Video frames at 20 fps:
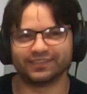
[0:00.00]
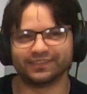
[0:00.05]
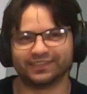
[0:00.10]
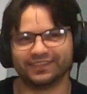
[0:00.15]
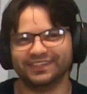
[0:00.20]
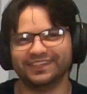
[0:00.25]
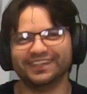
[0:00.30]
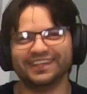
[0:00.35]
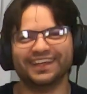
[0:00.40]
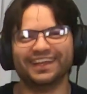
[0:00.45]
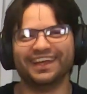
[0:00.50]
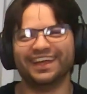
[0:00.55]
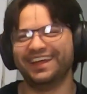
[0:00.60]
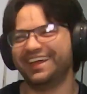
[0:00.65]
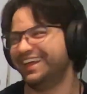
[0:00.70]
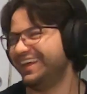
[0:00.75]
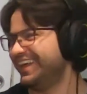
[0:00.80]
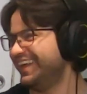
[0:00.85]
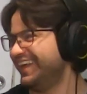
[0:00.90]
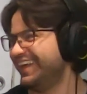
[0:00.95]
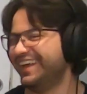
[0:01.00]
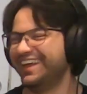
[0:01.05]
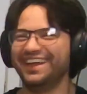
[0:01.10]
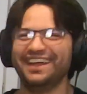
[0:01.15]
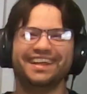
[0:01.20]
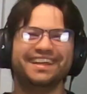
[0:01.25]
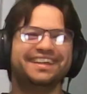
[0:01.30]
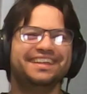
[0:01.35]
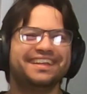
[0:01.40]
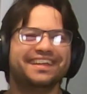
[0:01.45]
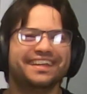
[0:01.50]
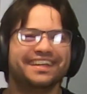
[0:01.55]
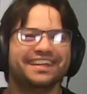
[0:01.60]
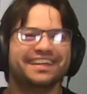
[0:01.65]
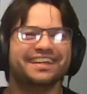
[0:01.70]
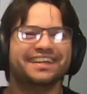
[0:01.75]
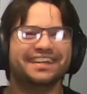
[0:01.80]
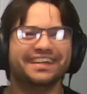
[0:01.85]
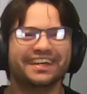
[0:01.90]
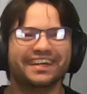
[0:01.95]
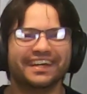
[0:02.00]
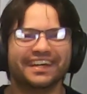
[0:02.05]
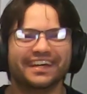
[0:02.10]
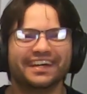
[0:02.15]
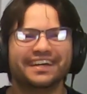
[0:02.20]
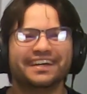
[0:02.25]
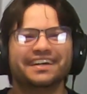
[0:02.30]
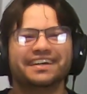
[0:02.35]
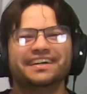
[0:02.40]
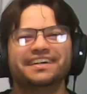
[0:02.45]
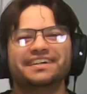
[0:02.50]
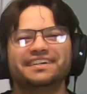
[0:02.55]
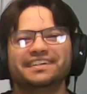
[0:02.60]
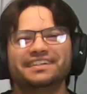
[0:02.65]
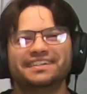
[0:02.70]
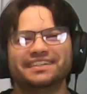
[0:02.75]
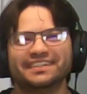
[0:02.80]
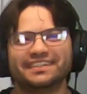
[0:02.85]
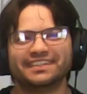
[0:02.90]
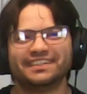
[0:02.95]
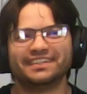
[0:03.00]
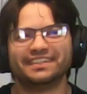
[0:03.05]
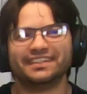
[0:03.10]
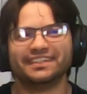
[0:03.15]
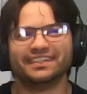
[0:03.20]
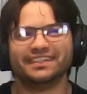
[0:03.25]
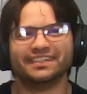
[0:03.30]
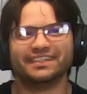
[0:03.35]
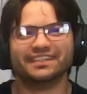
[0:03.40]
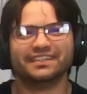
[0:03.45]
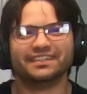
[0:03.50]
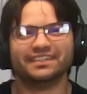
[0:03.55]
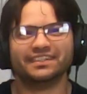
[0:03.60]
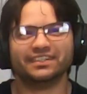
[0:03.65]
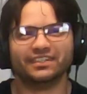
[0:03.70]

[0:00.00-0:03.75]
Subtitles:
This person isn't speaking.